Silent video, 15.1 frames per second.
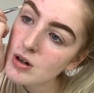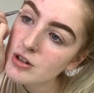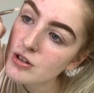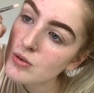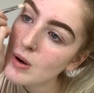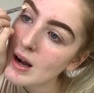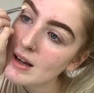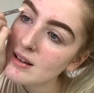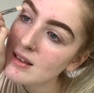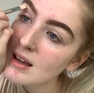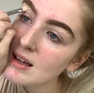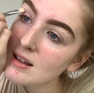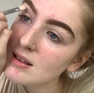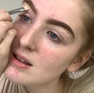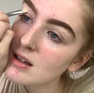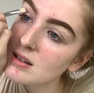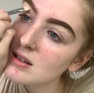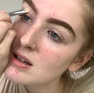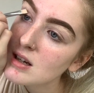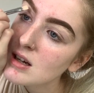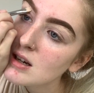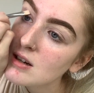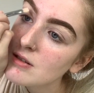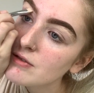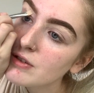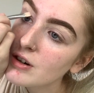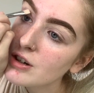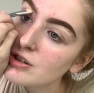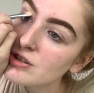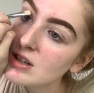So I think that
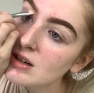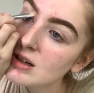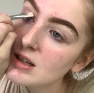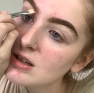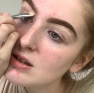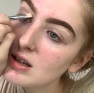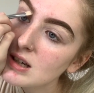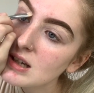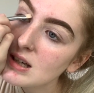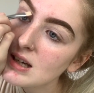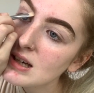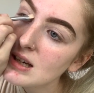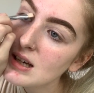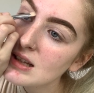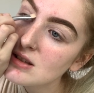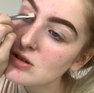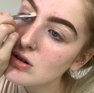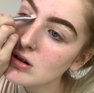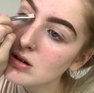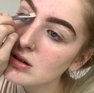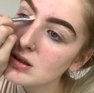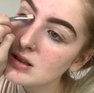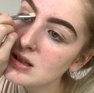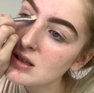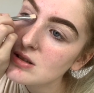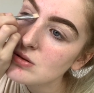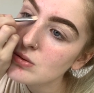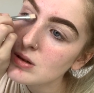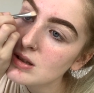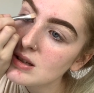first year uni in Scotland is
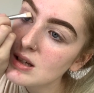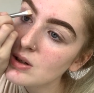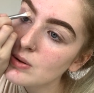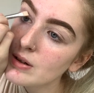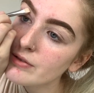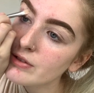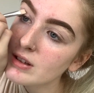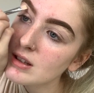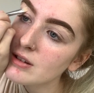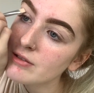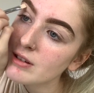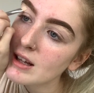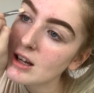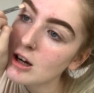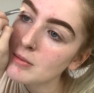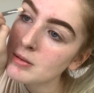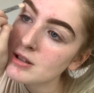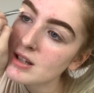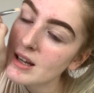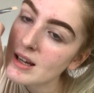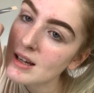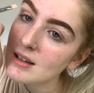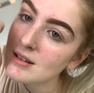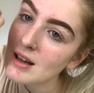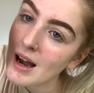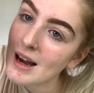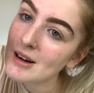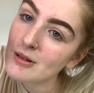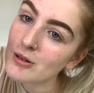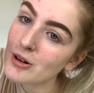sort of the equivalent of like upper sixth. I
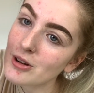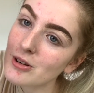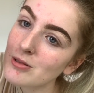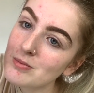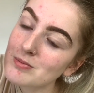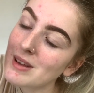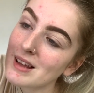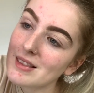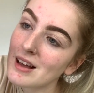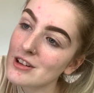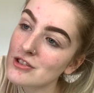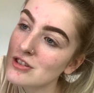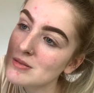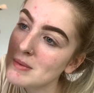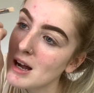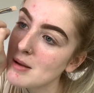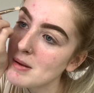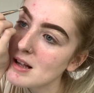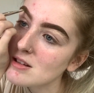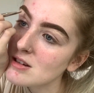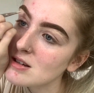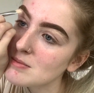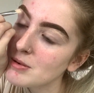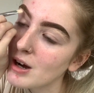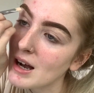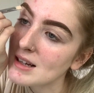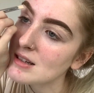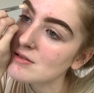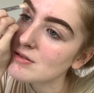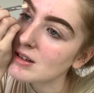don't know, like, that's just my opinion, but I
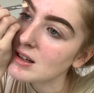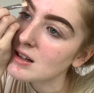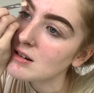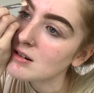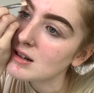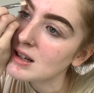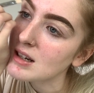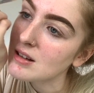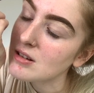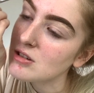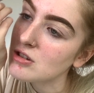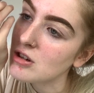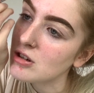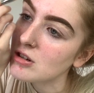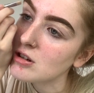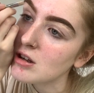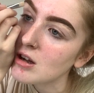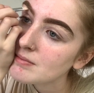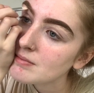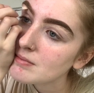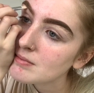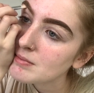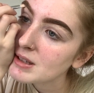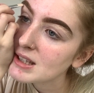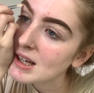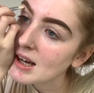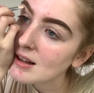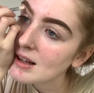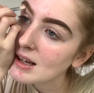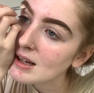didn't really learn anything new. But yeah,
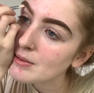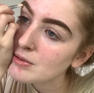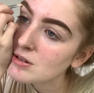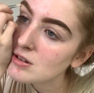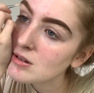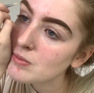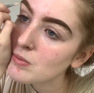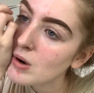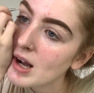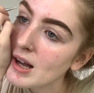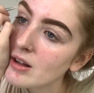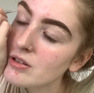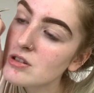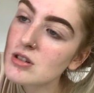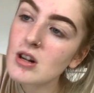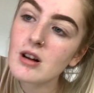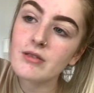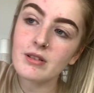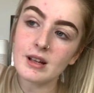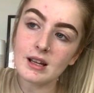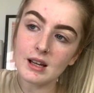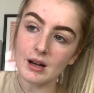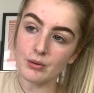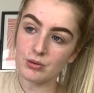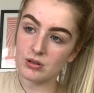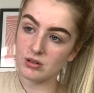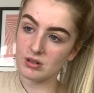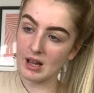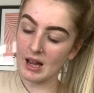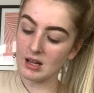like I was doing well and stuff, like I was
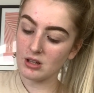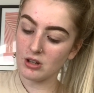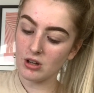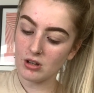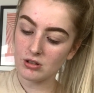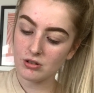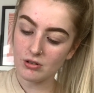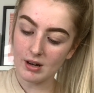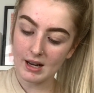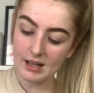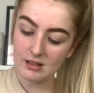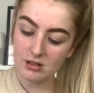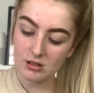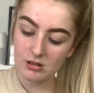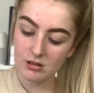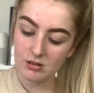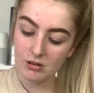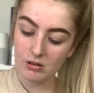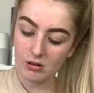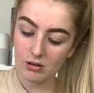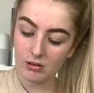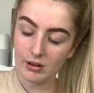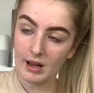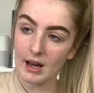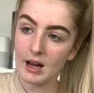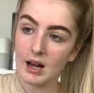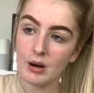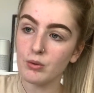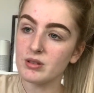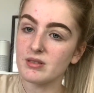getting good grades and all that.
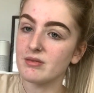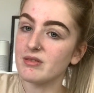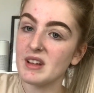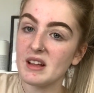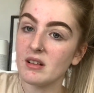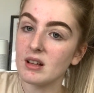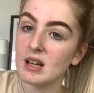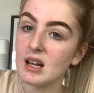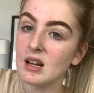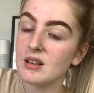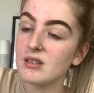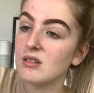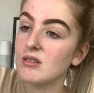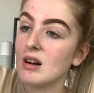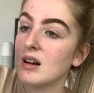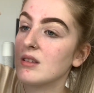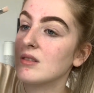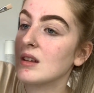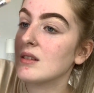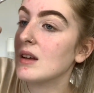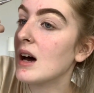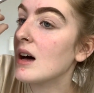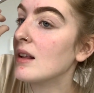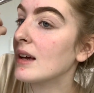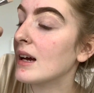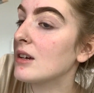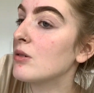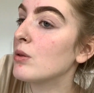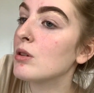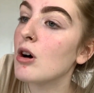I wasn't failing anything or anything like that. Like I
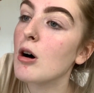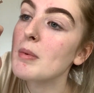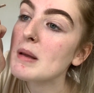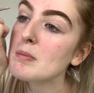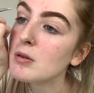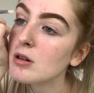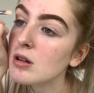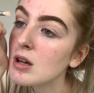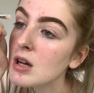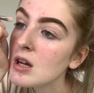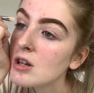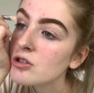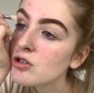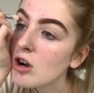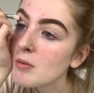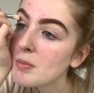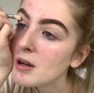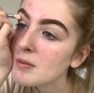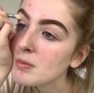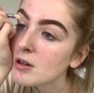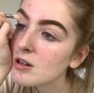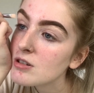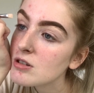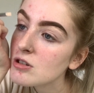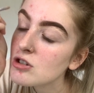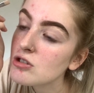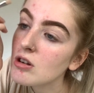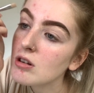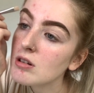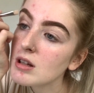know a lot of people drop out because they're
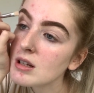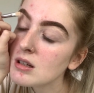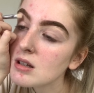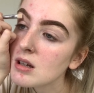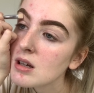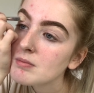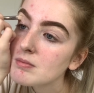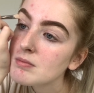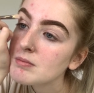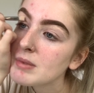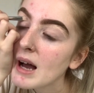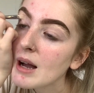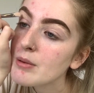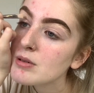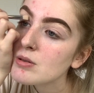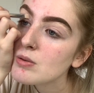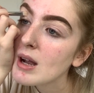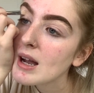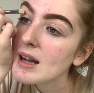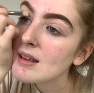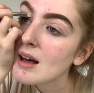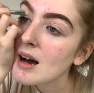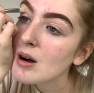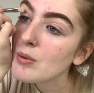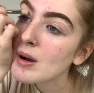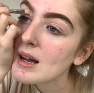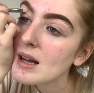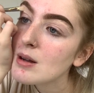struggling, but I was okay that way.